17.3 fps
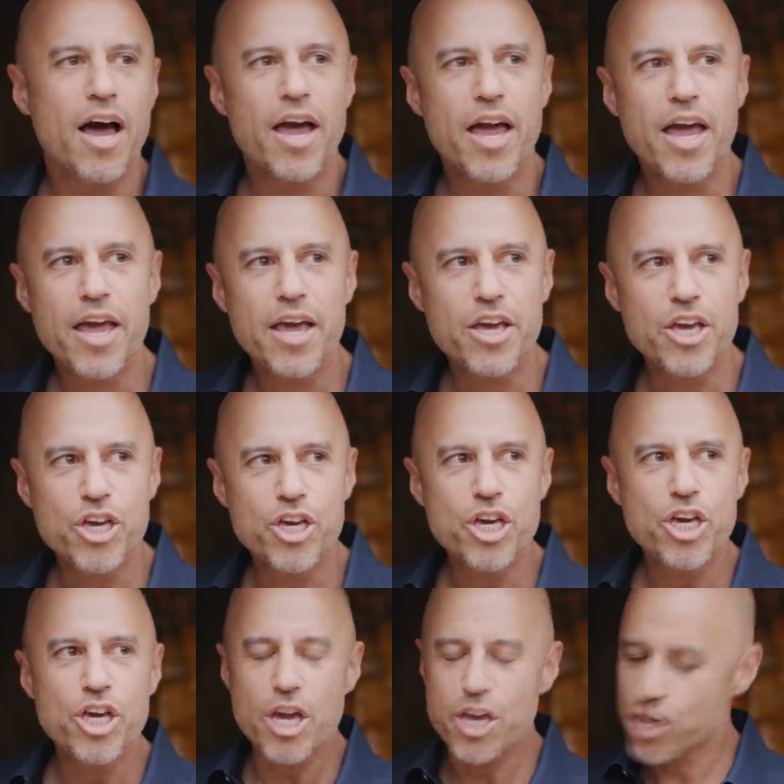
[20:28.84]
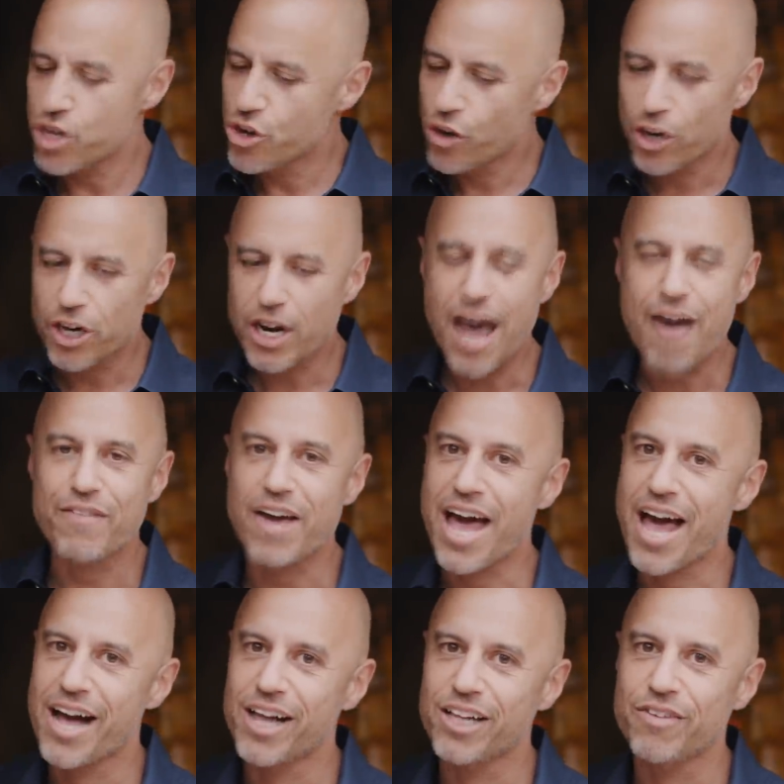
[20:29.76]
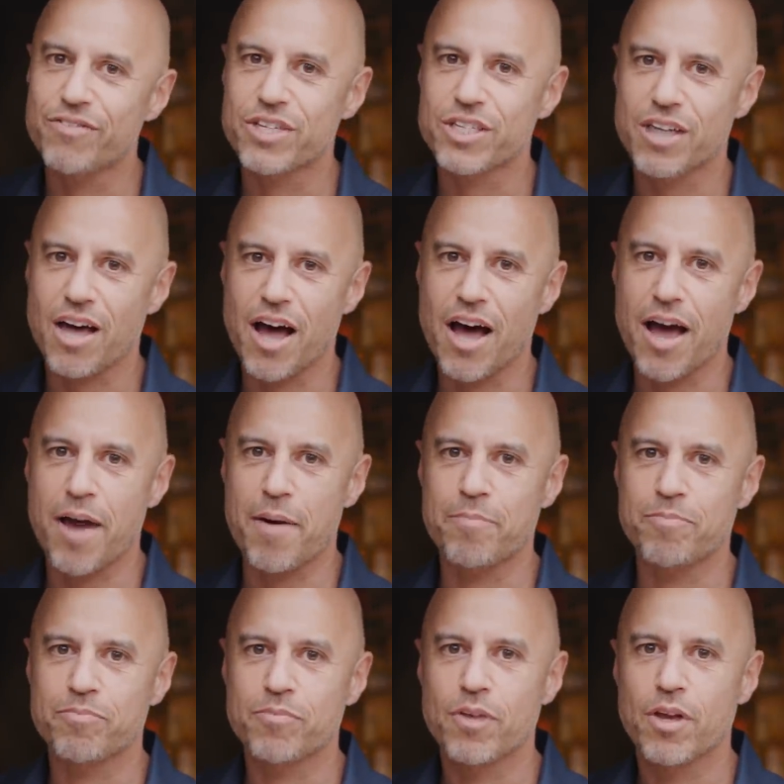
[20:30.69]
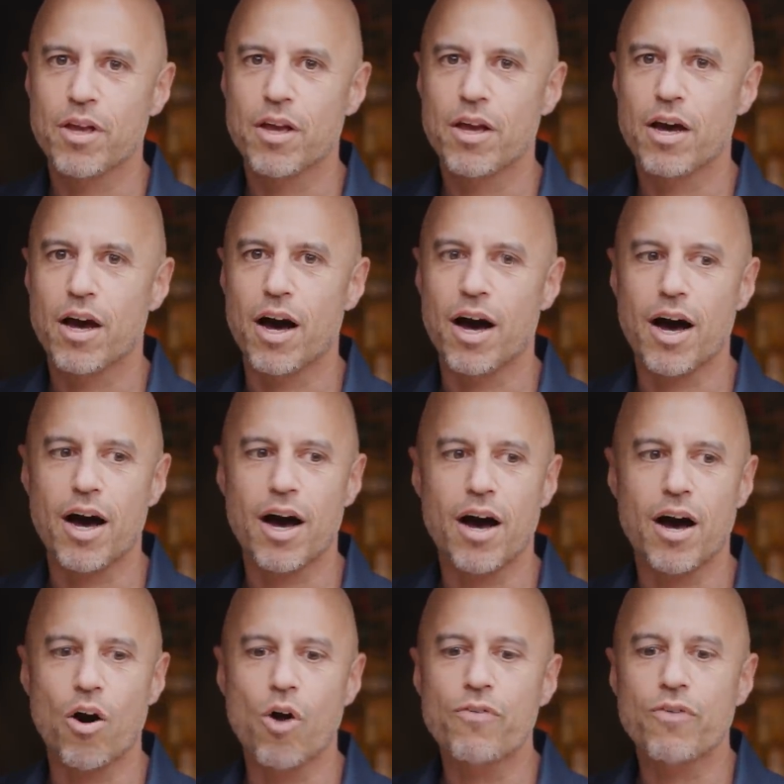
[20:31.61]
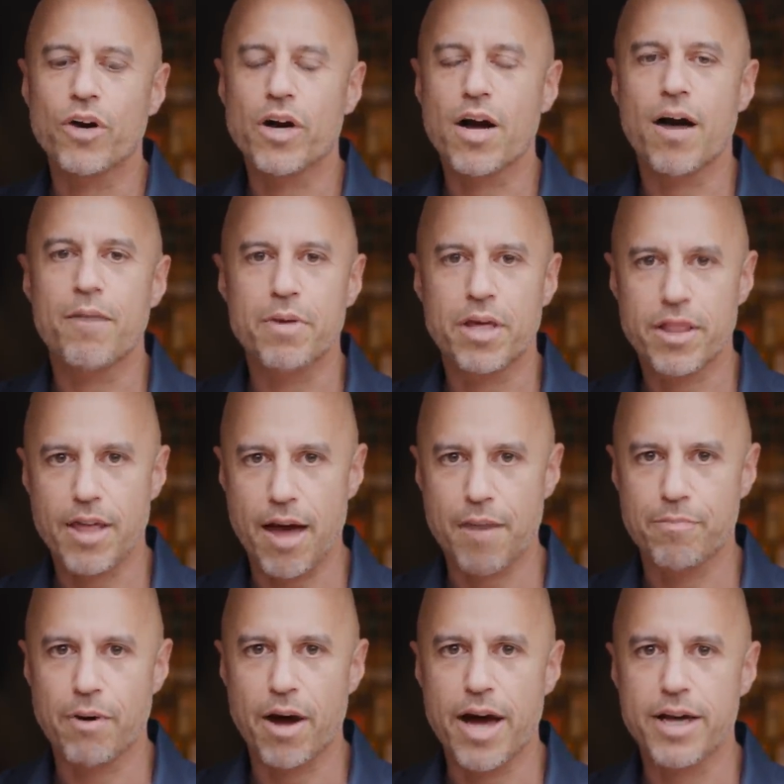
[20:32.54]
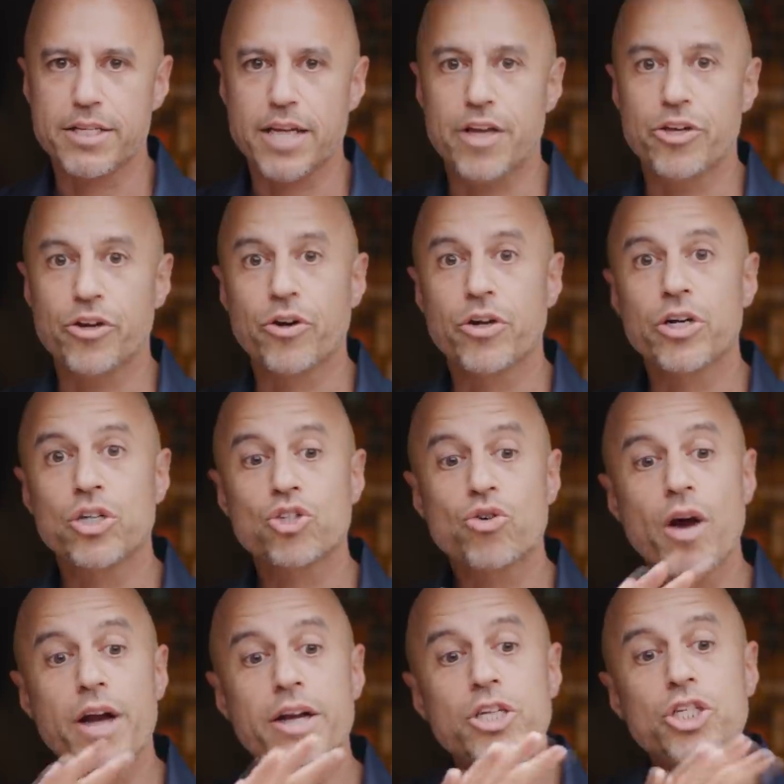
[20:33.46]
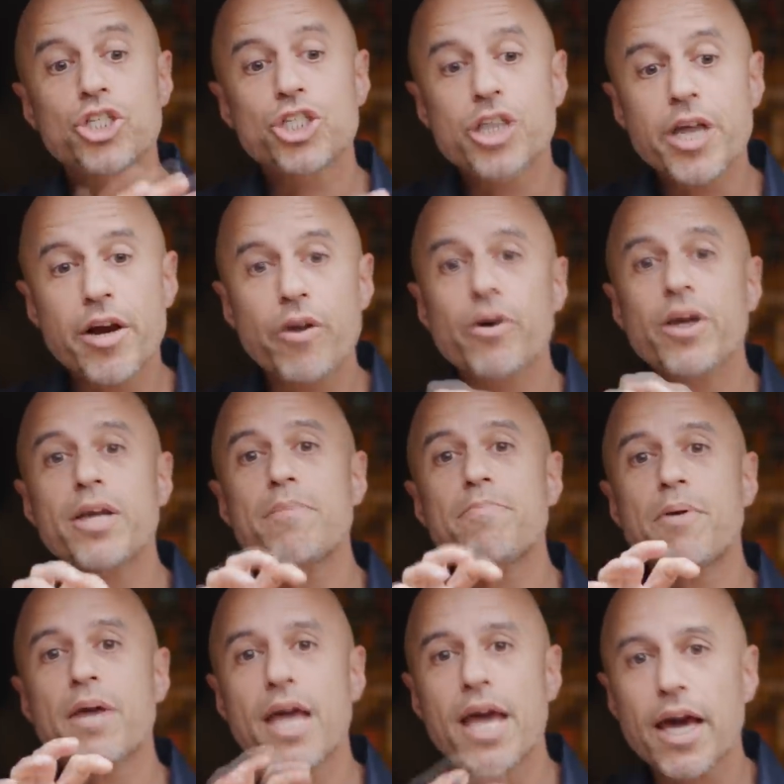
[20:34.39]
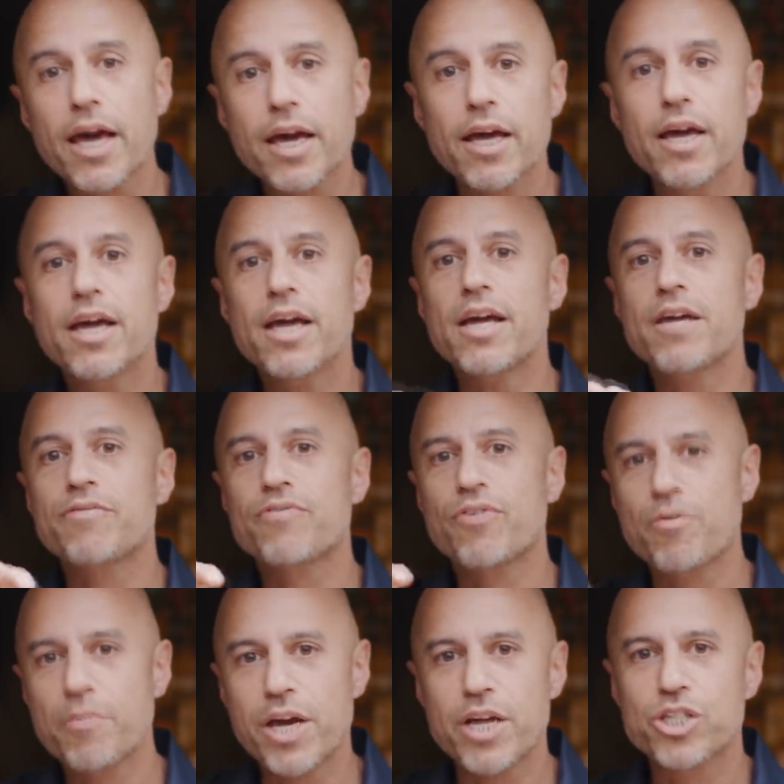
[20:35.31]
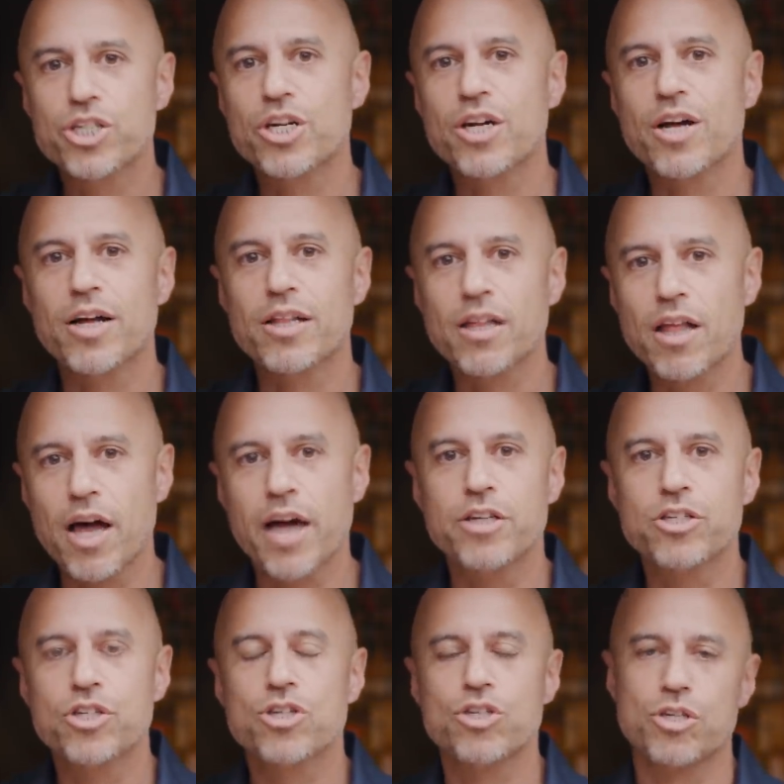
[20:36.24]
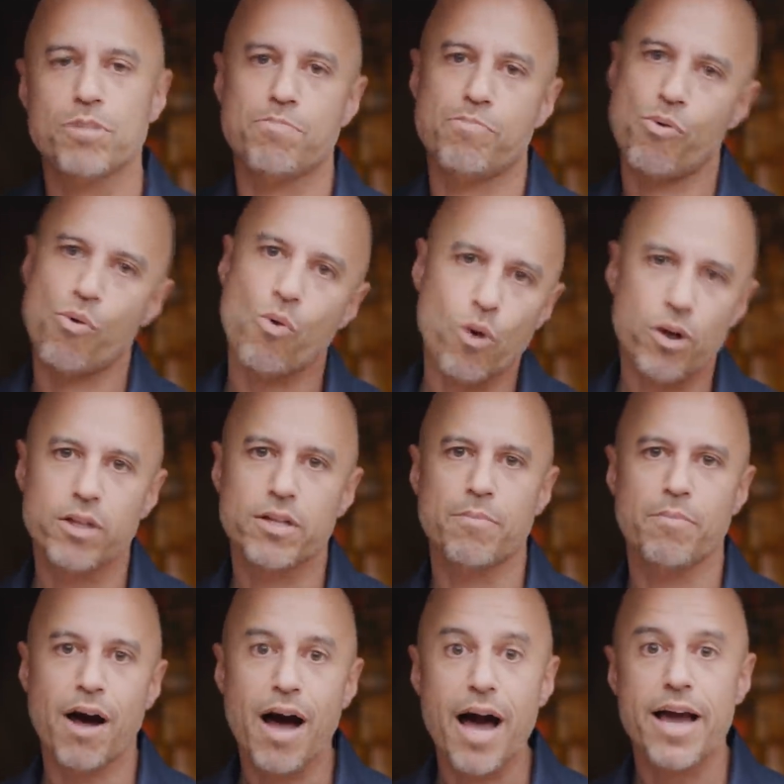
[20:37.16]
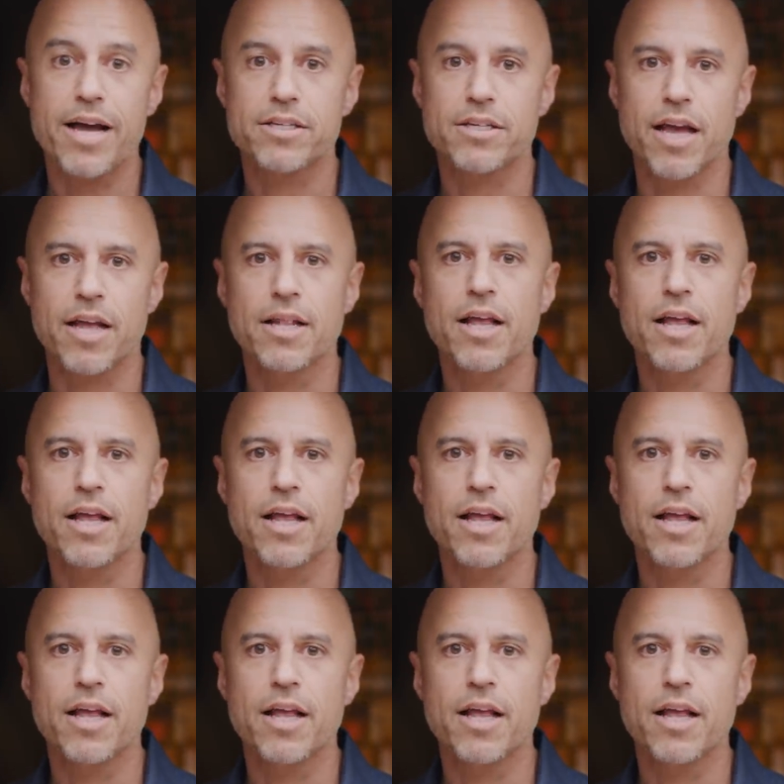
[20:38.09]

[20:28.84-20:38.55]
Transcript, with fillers: you're going to have a hell of a time uh, overcoming that bias, and you're going to try to cherry pick information online to support the bias. And